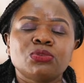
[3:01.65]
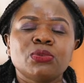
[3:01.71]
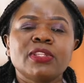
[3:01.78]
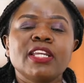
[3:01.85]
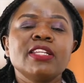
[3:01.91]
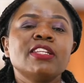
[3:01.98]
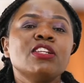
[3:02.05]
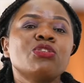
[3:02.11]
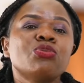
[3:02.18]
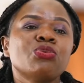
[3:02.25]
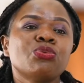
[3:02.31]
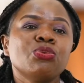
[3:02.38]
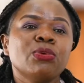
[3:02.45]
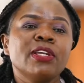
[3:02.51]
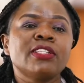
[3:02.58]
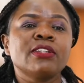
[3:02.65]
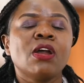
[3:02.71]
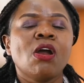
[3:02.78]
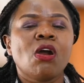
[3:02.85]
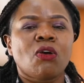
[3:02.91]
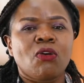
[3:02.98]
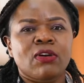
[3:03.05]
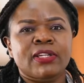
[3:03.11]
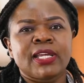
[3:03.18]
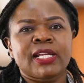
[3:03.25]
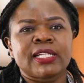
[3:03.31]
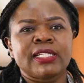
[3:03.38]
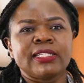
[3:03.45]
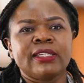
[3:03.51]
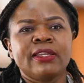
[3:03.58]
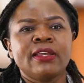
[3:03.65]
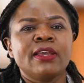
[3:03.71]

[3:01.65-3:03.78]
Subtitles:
to, they need to do it correctly.